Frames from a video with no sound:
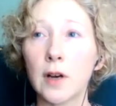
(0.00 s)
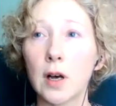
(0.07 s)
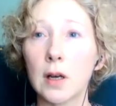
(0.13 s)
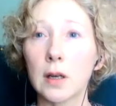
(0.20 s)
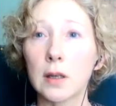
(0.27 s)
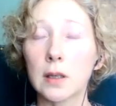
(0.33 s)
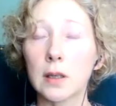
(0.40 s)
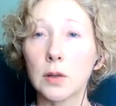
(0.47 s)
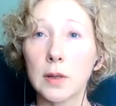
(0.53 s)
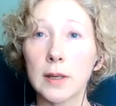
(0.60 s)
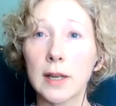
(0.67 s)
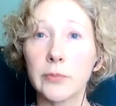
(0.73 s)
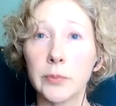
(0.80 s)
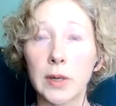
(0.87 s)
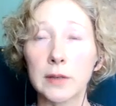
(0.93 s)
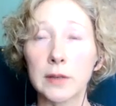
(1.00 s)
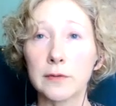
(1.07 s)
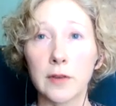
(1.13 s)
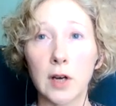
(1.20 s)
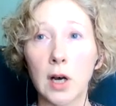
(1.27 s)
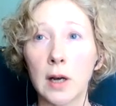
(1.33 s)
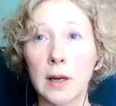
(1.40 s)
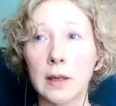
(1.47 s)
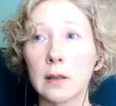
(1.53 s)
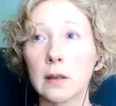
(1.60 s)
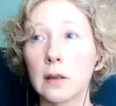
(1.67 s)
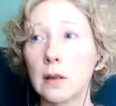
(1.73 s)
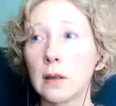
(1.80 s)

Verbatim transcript: fog you can have brain fog